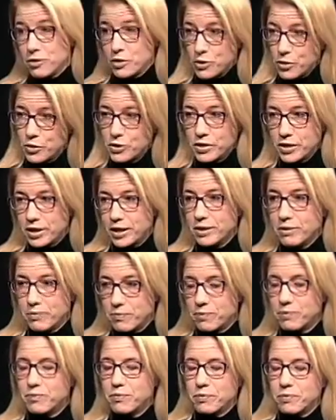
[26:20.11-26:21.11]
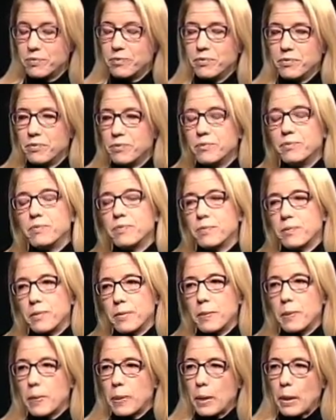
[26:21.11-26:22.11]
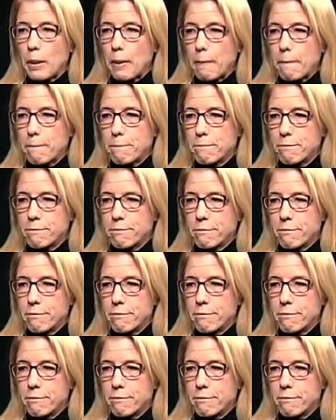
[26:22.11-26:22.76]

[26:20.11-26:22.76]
certainly. To be objective mm -hmm. and to judge from a,